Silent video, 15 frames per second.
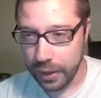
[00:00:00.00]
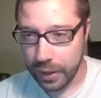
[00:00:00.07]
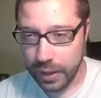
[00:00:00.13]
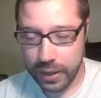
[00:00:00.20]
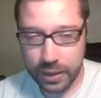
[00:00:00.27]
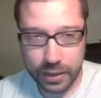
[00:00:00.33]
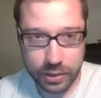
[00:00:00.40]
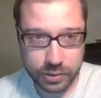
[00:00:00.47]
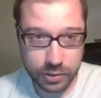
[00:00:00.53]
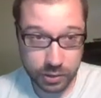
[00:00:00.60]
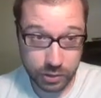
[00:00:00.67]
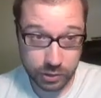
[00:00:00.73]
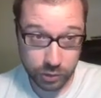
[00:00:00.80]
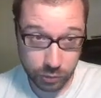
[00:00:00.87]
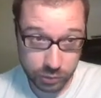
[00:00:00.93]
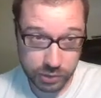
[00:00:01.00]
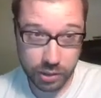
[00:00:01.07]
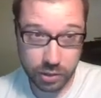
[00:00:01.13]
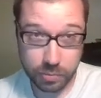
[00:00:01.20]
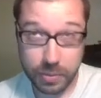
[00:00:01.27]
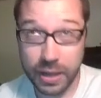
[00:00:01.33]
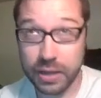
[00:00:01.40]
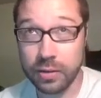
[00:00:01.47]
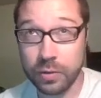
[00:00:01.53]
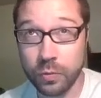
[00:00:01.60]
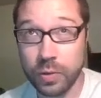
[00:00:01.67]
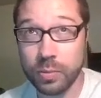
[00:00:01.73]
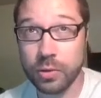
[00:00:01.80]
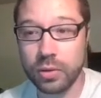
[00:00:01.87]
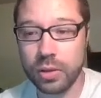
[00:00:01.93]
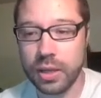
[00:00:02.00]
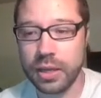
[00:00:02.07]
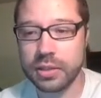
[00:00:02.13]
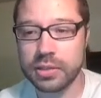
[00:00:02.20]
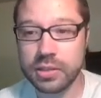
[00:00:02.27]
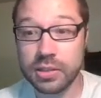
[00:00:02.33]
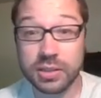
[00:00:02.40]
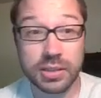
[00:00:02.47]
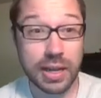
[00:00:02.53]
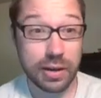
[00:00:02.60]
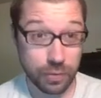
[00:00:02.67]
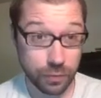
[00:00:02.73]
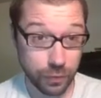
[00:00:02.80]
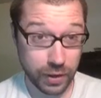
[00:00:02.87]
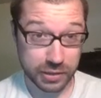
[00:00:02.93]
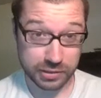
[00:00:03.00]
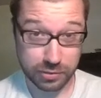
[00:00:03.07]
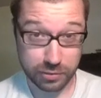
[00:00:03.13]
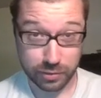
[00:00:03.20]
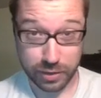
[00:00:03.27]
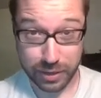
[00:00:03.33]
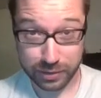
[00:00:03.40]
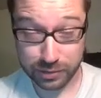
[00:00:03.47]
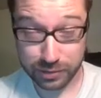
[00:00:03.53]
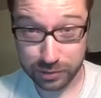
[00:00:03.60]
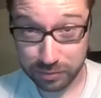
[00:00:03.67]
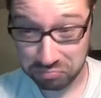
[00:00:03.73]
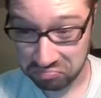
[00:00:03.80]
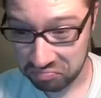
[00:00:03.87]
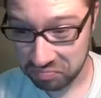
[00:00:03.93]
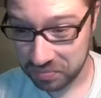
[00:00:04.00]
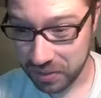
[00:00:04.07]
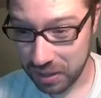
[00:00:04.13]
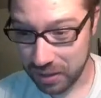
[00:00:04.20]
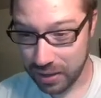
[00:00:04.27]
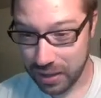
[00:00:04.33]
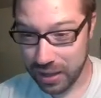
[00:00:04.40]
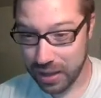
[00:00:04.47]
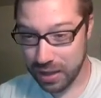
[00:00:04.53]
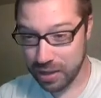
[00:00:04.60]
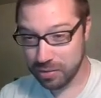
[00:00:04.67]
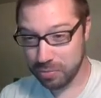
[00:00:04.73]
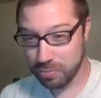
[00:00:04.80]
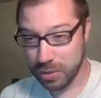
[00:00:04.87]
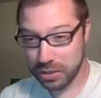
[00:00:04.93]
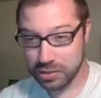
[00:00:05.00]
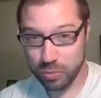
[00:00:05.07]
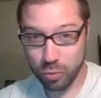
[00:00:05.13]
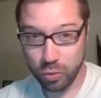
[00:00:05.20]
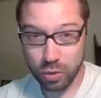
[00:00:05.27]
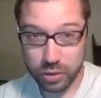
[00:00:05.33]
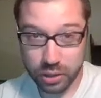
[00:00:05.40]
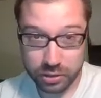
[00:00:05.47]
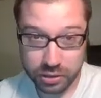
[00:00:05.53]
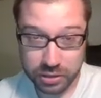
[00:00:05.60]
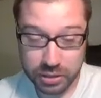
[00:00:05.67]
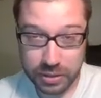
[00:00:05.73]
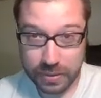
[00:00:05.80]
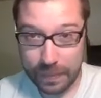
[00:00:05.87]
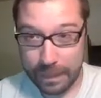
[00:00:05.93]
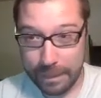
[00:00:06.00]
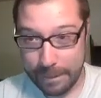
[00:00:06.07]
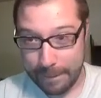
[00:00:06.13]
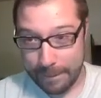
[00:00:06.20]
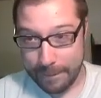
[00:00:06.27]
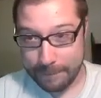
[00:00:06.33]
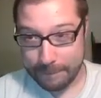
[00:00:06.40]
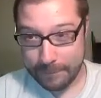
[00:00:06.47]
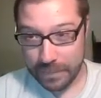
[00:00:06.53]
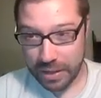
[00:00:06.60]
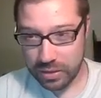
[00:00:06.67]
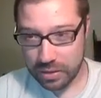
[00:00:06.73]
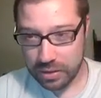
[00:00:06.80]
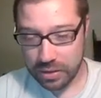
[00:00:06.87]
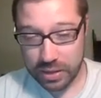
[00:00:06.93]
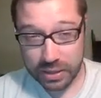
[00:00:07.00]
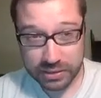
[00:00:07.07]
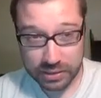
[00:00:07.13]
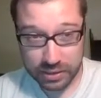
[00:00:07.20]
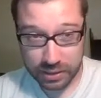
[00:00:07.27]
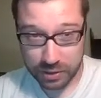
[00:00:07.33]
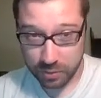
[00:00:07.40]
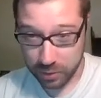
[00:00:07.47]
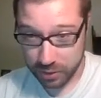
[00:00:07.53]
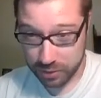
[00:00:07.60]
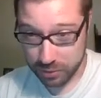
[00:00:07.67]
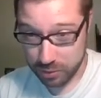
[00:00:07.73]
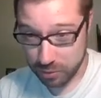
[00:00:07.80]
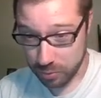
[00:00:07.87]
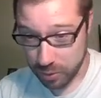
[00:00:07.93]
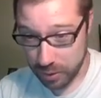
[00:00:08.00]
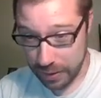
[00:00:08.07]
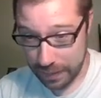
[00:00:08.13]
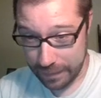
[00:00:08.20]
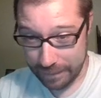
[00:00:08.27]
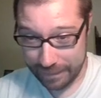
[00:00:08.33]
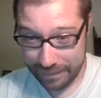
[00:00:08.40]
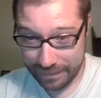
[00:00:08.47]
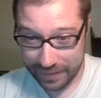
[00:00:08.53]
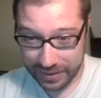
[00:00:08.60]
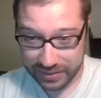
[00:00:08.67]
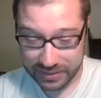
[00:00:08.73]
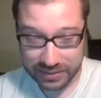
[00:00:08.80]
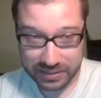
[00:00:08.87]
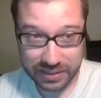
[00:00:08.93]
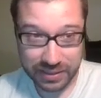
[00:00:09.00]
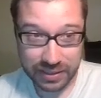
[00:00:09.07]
and use their mana from their lands to sacrifice their lands and make some warriors. And then the next thing you want to do is